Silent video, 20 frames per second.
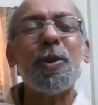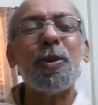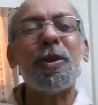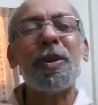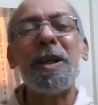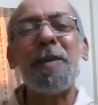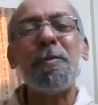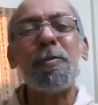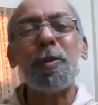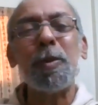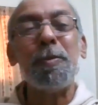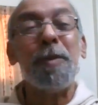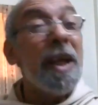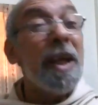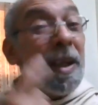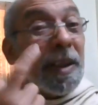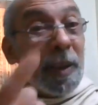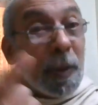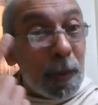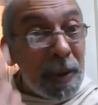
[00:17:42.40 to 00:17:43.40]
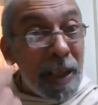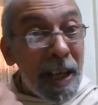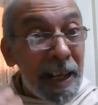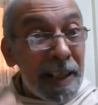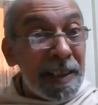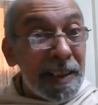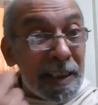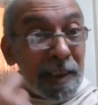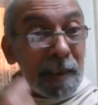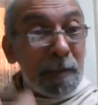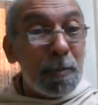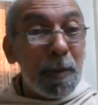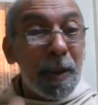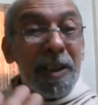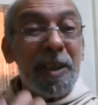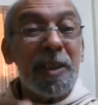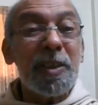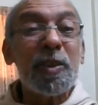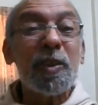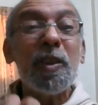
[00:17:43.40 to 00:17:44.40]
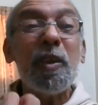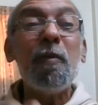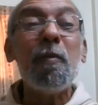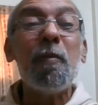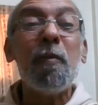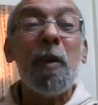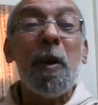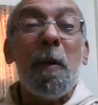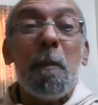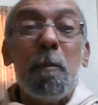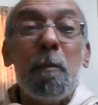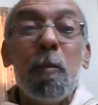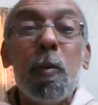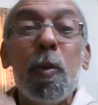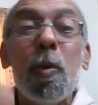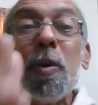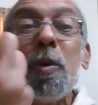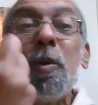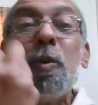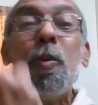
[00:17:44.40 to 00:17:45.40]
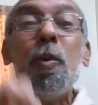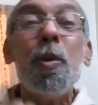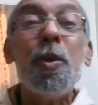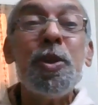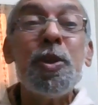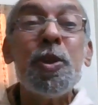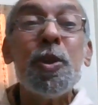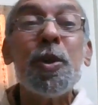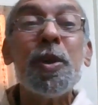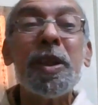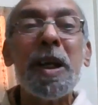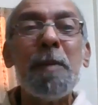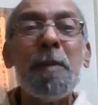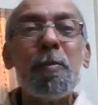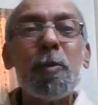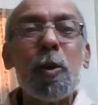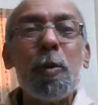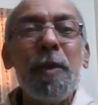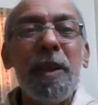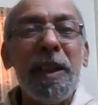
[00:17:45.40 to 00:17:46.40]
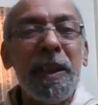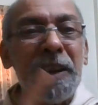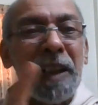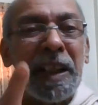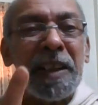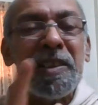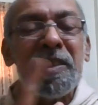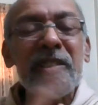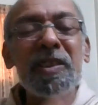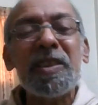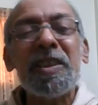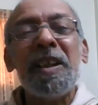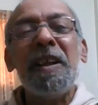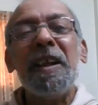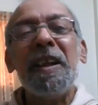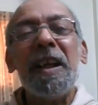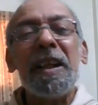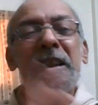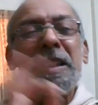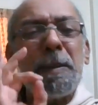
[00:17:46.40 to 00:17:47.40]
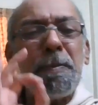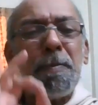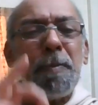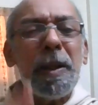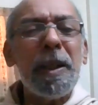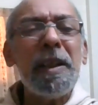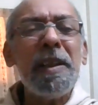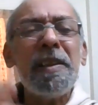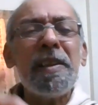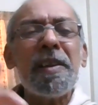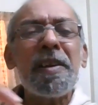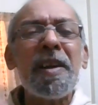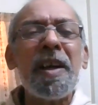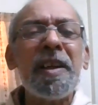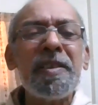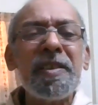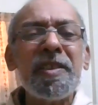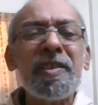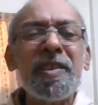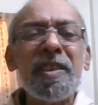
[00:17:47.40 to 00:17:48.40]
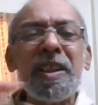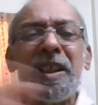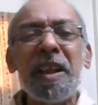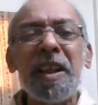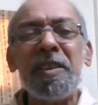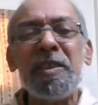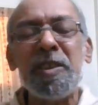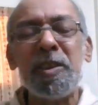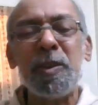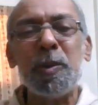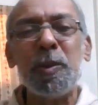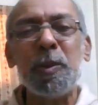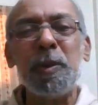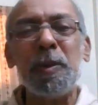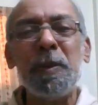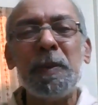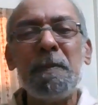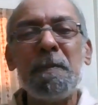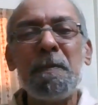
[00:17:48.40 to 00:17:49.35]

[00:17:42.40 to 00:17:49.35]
should come to me. Now that expectation of more good should come to me, that is a typical rajasic attitude.